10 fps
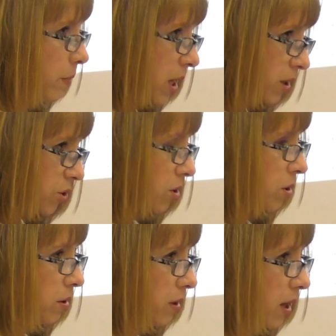make
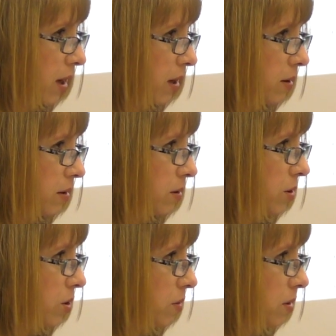sure that
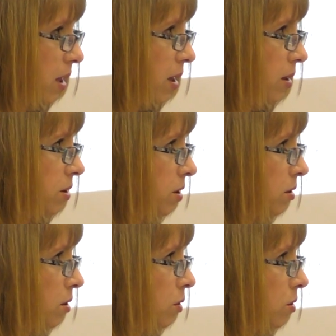that
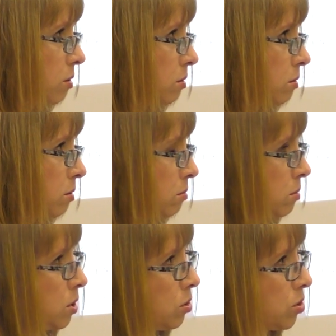
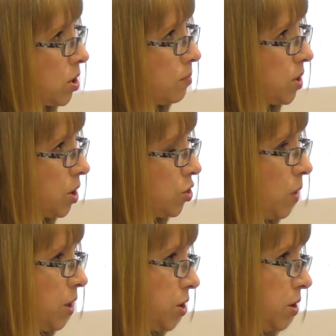there are some
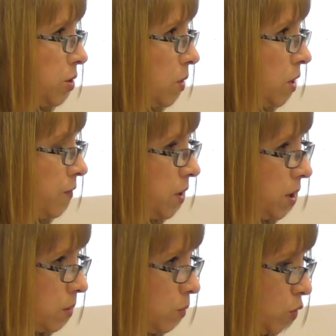situations where if it
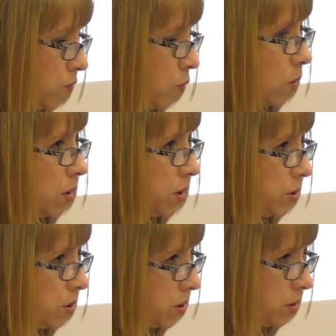doesn't move forward,
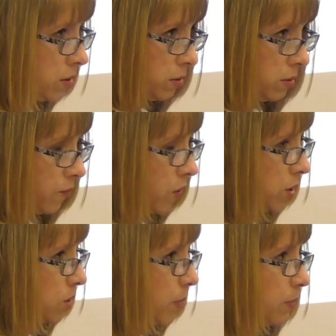there's a the
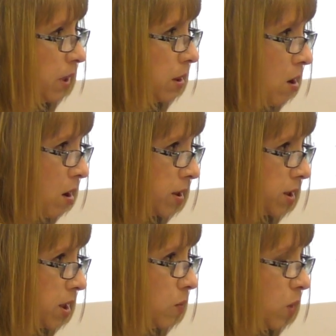funds might be
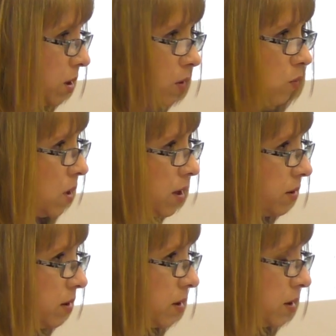lost, and we don't want
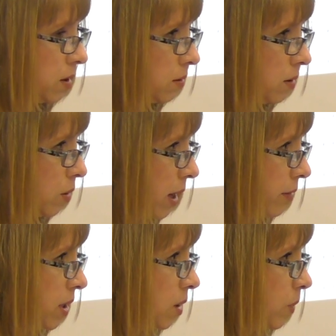the
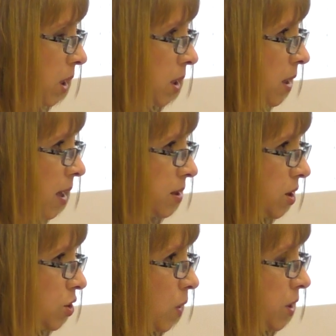locality to be
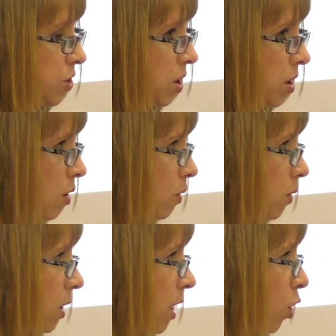situation at all.
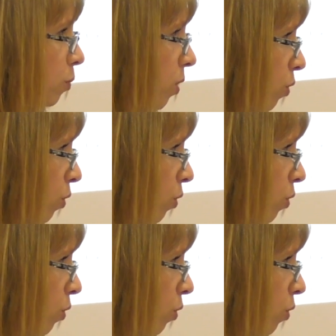We want to help you